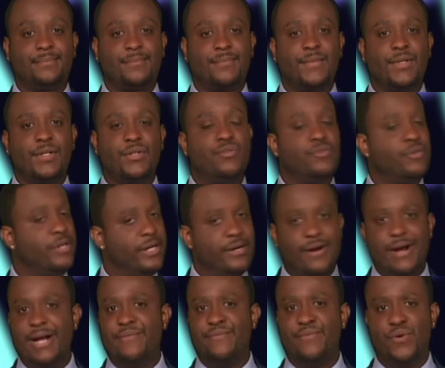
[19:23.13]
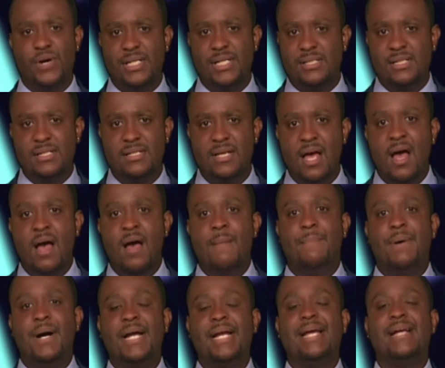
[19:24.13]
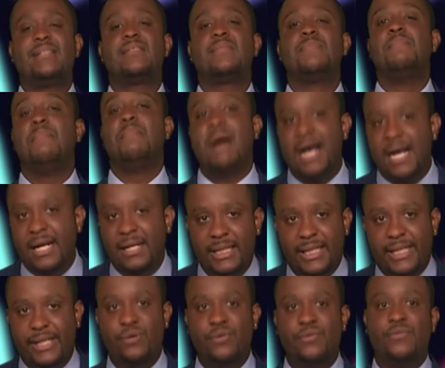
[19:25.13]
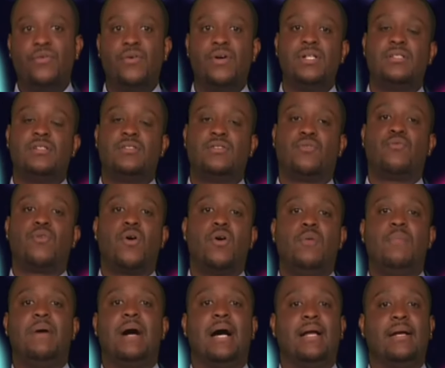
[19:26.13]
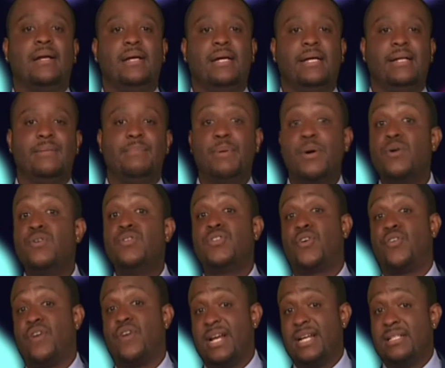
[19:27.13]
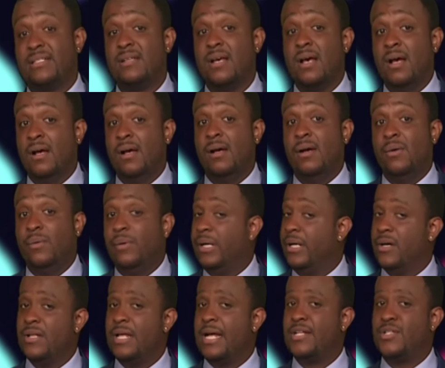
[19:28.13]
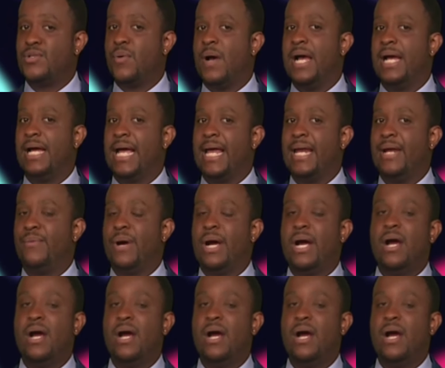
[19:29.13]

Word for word: All right. Three great voices, but it's Miley who voices a robot in the post credits. We know